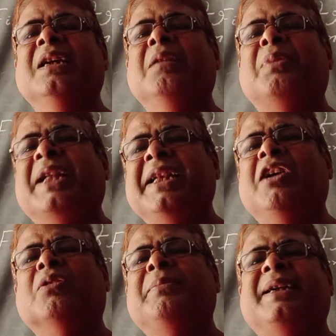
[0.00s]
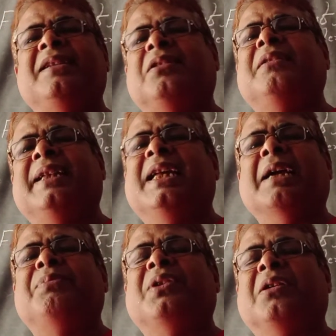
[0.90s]
But anyhow, the British had
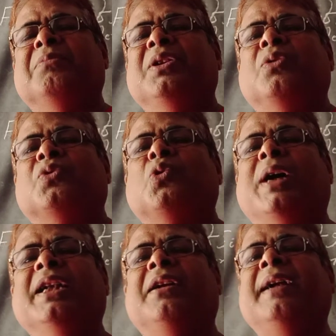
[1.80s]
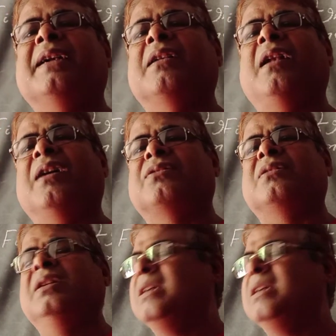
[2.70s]
recaptured of the also Gwalior at last.